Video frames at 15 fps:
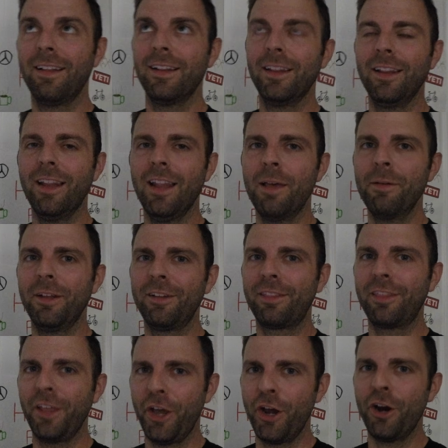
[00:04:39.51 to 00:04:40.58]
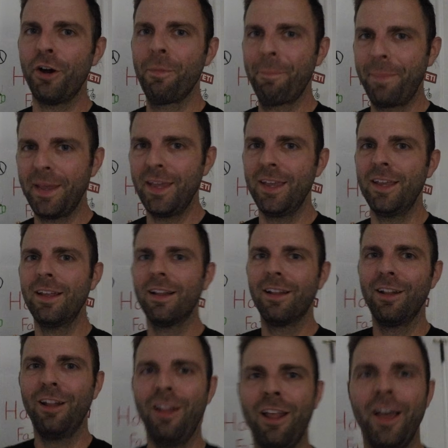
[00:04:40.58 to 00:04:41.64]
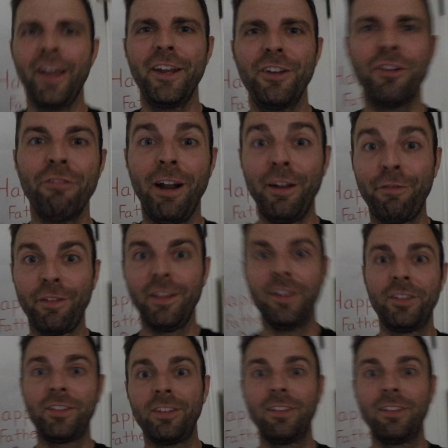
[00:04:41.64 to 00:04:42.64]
Let there be light. You ready for this?